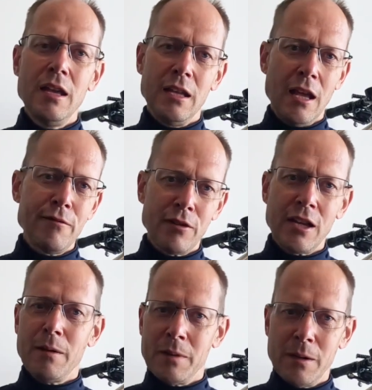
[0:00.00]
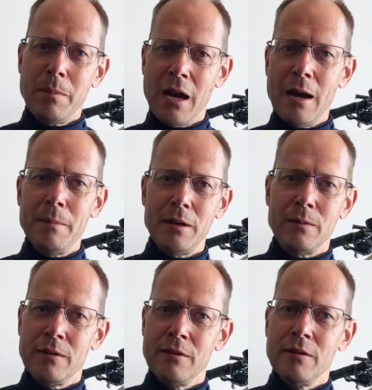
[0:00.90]
in every government
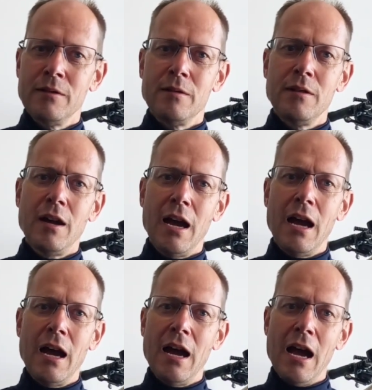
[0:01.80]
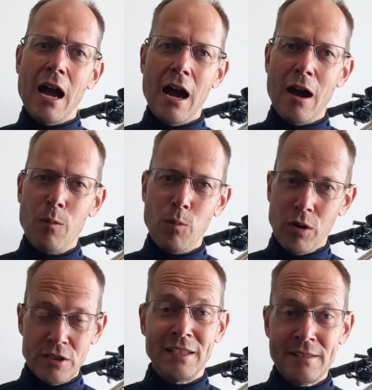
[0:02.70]
department are
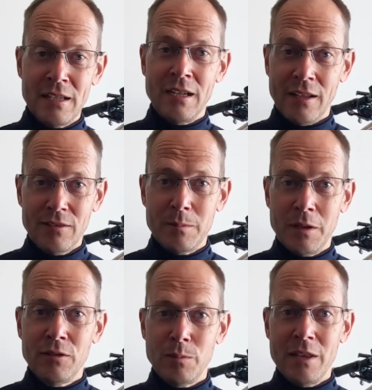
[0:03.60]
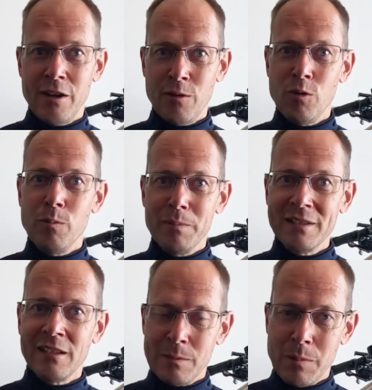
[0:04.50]
watching Senate estimates, and they're all
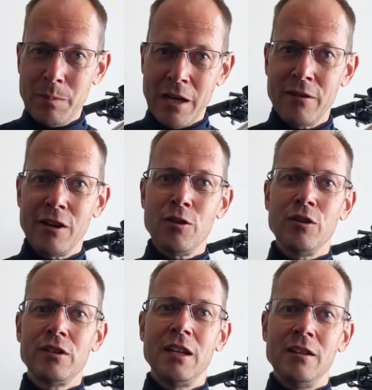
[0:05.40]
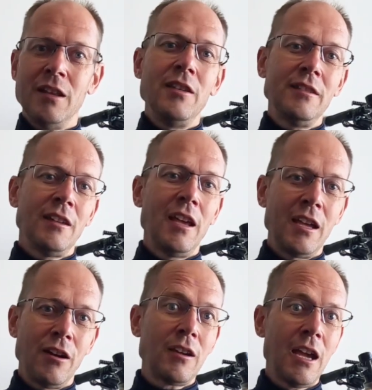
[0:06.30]
busily preparing content, and they're
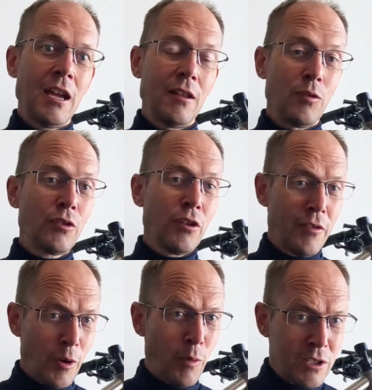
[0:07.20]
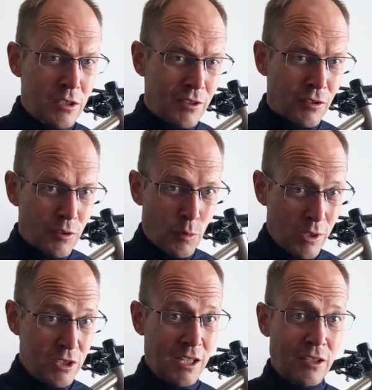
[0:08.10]
saying, okay, it looks like the
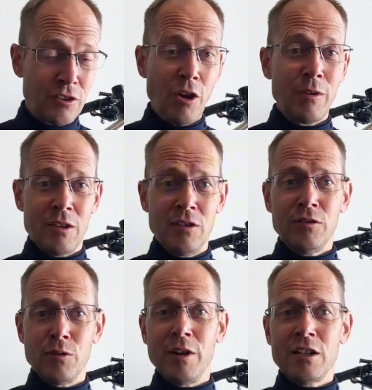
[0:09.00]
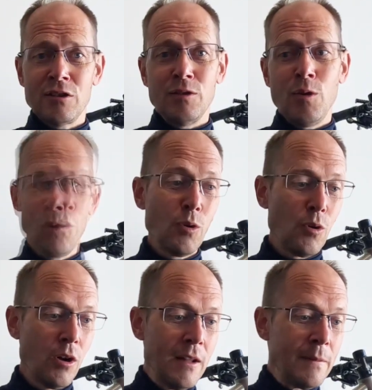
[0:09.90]
questioning is going in this direction,
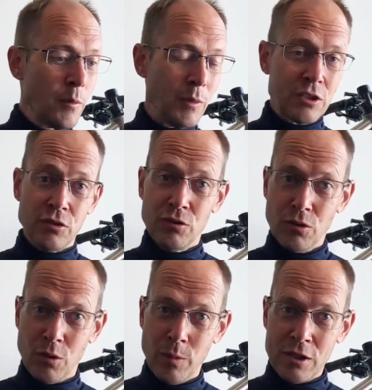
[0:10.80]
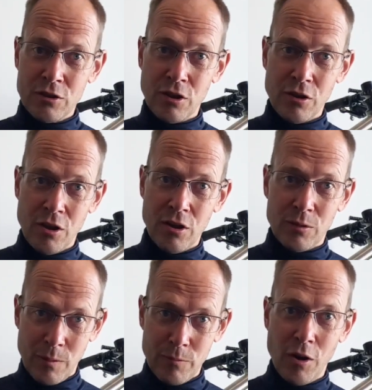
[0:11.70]
or we just took a question on
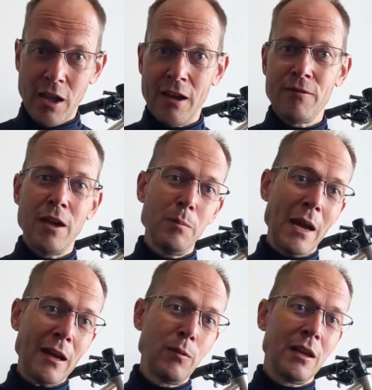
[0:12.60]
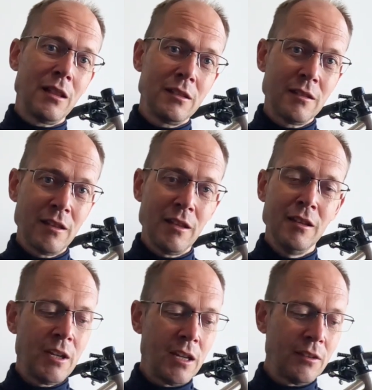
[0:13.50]
notice, we've got to have that back quickly to the
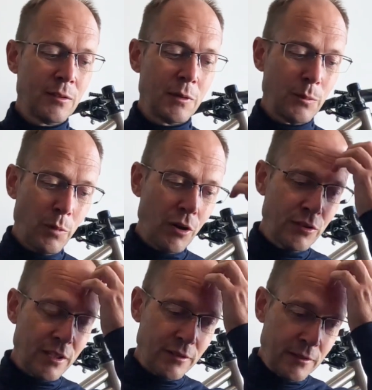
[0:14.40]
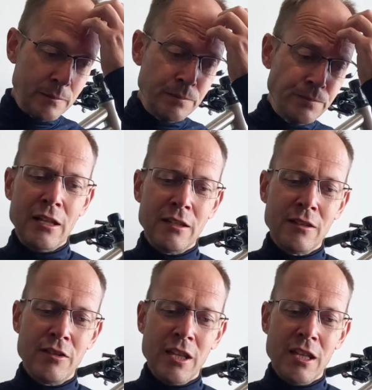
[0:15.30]
Senate estimates process.
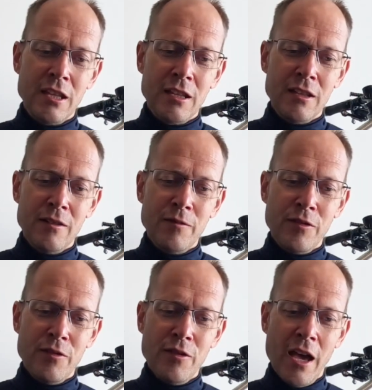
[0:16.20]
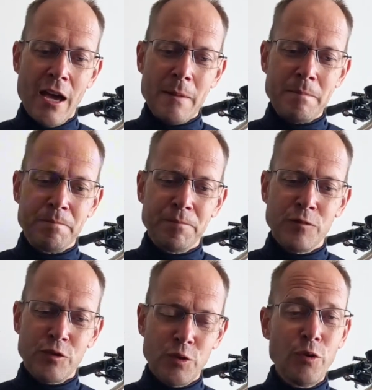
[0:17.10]
And the
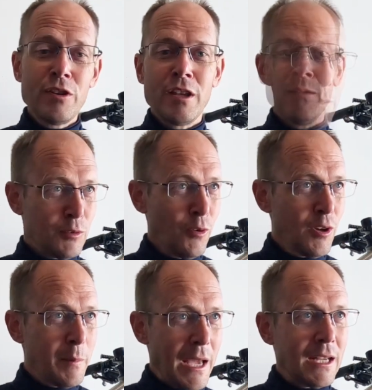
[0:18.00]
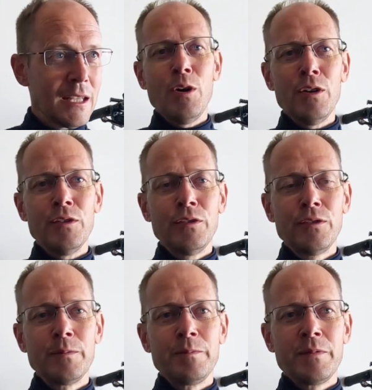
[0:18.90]
story that we were talking about
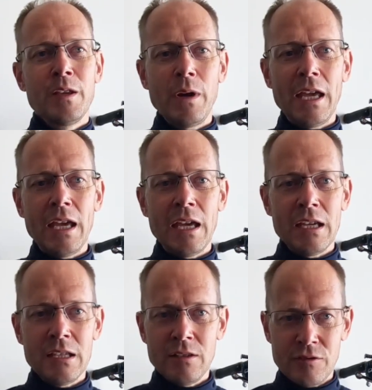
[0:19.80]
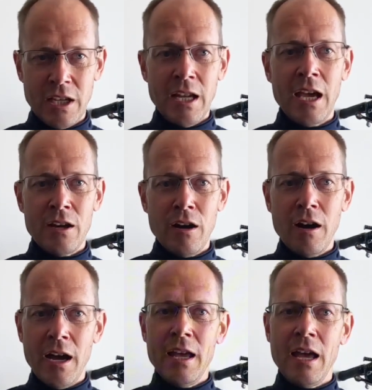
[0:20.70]
was where Gen
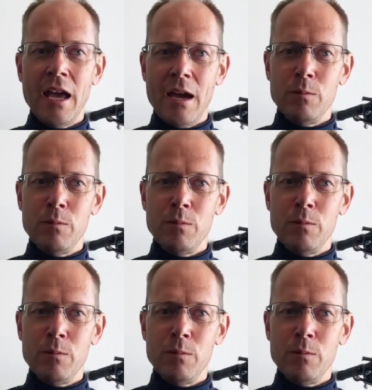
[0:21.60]
AI